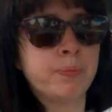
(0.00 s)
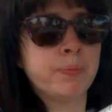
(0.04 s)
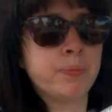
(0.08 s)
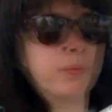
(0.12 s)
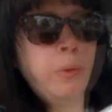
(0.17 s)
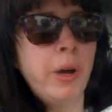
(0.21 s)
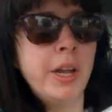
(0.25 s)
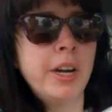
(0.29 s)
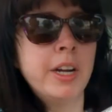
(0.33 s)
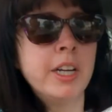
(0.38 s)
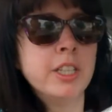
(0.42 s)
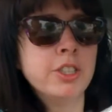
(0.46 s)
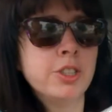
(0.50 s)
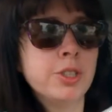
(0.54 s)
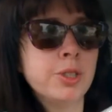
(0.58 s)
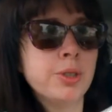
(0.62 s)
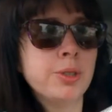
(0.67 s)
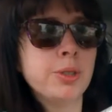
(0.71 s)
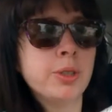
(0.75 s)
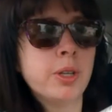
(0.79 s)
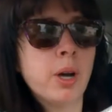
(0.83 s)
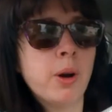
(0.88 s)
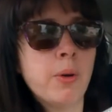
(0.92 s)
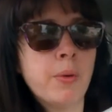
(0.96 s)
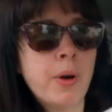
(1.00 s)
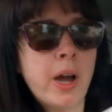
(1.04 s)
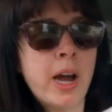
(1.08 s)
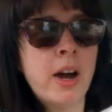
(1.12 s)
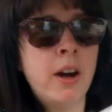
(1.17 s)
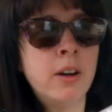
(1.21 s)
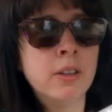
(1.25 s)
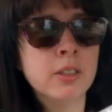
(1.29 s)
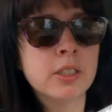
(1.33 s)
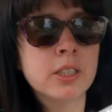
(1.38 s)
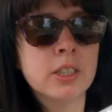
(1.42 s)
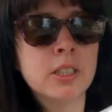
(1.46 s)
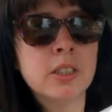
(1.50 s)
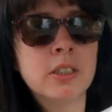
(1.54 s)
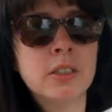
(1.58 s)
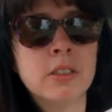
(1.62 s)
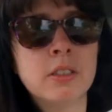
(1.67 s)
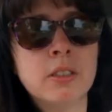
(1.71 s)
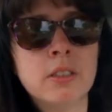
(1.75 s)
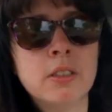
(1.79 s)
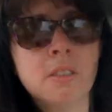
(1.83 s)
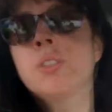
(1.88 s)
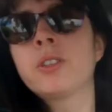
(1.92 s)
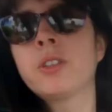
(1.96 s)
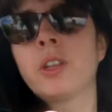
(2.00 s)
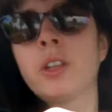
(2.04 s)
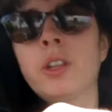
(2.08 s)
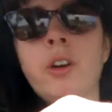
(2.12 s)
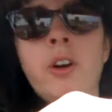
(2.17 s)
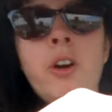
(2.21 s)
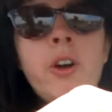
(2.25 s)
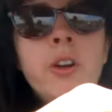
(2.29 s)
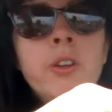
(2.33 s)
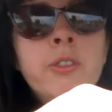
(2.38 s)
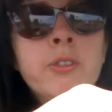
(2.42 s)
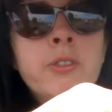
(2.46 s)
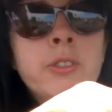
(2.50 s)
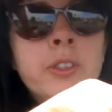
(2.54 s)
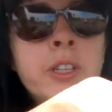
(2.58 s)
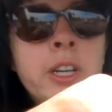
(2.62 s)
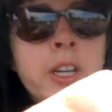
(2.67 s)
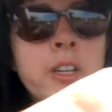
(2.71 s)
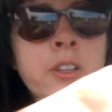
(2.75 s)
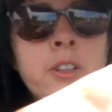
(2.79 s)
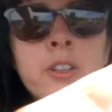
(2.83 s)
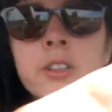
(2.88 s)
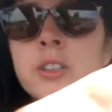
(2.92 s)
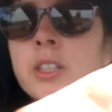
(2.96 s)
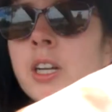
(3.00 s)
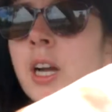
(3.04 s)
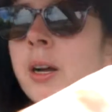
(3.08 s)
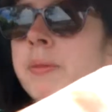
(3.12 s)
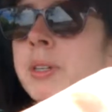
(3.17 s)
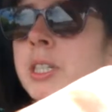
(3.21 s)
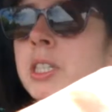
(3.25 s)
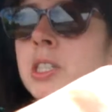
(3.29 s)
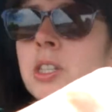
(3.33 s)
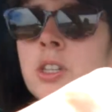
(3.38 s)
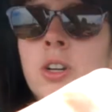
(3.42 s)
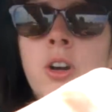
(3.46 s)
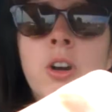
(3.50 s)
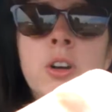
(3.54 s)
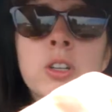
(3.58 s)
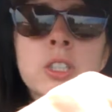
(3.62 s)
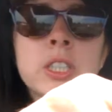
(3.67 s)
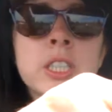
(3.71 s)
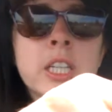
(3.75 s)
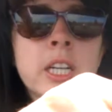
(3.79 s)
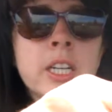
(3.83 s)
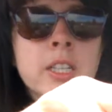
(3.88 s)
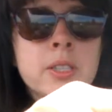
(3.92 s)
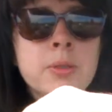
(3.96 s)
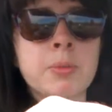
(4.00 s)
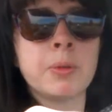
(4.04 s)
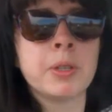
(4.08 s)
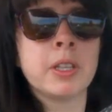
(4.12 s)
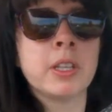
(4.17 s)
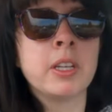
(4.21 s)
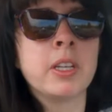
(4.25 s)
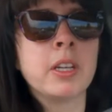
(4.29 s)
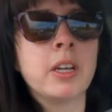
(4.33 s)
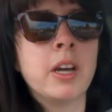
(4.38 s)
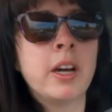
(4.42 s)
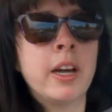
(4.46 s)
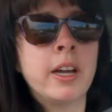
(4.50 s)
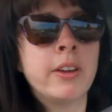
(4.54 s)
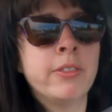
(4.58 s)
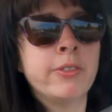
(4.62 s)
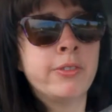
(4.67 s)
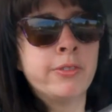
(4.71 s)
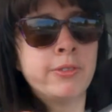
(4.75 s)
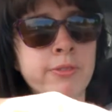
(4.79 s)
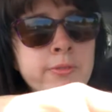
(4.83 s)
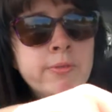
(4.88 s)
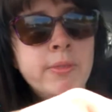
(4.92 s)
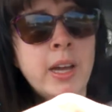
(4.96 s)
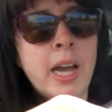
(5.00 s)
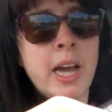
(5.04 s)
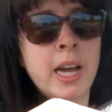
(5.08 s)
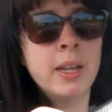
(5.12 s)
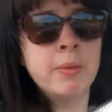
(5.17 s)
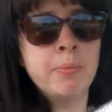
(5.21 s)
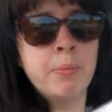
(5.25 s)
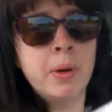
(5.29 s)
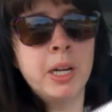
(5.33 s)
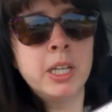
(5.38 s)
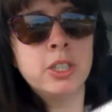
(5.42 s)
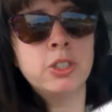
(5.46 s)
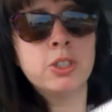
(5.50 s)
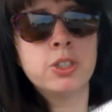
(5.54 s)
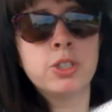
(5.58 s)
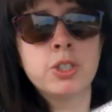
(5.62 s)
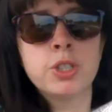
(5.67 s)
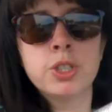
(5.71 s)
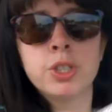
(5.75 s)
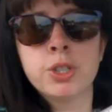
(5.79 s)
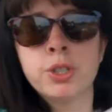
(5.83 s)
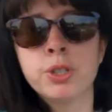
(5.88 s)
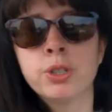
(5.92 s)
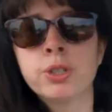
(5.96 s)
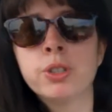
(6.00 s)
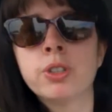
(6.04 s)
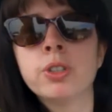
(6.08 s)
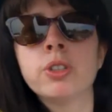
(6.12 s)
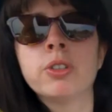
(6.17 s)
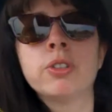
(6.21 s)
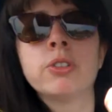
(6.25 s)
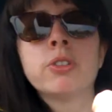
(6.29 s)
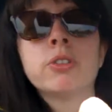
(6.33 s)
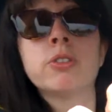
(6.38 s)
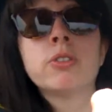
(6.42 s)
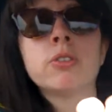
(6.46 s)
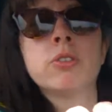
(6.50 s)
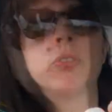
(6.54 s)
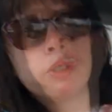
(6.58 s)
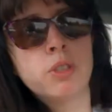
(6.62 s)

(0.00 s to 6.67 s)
when I do go out, so that hopefully I don't come into contact with it. I've had my 2